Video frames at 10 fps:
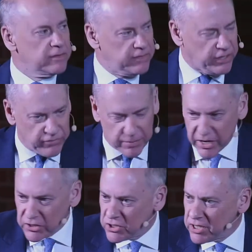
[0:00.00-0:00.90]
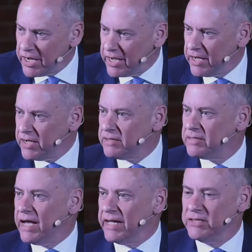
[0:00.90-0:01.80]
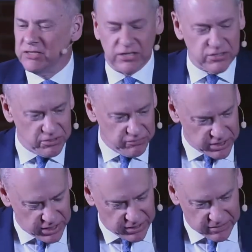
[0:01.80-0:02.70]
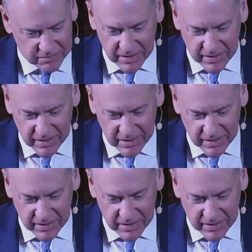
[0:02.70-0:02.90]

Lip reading: Thank you very much. And just to return